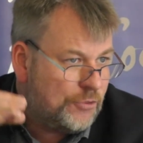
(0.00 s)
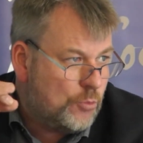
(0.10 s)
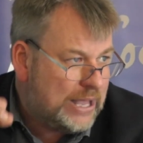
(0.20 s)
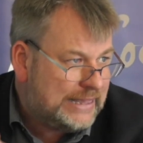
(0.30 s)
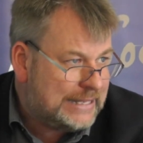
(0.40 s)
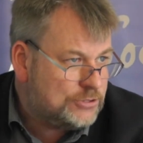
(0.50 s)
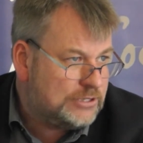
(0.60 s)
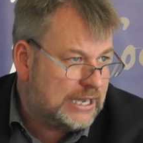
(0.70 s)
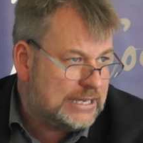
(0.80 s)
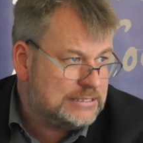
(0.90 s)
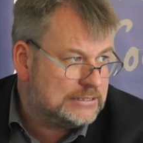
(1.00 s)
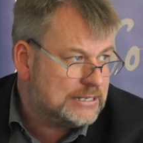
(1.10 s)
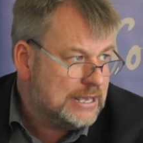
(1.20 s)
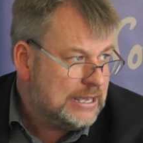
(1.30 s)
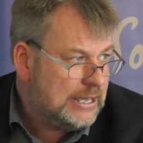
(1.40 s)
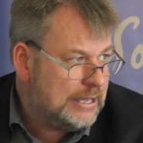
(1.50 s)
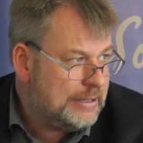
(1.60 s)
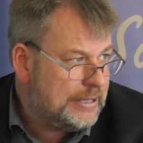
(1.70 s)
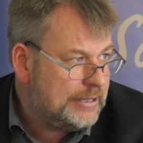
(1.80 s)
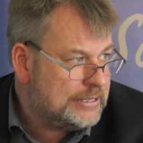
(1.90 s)
the well-educated
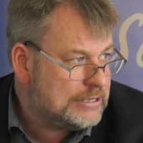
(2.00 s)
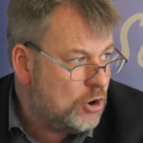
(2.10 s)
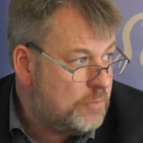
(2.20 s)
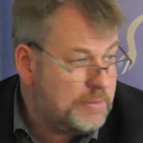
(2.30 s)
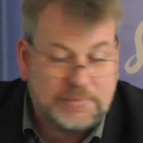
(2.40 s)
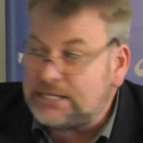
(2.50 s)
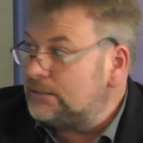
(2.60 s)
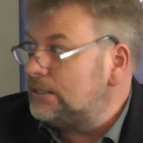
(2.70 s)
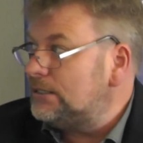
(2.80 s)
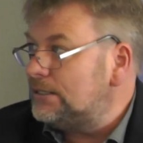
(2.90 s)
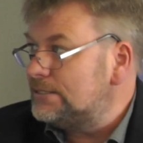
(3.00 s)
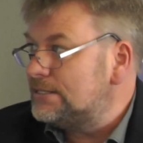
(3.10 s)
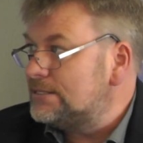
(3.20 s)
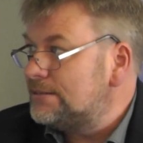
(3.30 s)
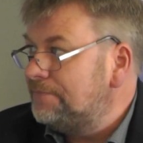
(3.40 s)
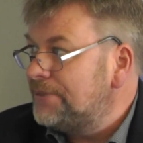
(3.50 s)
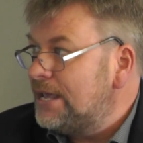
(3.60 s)
urban middle classes.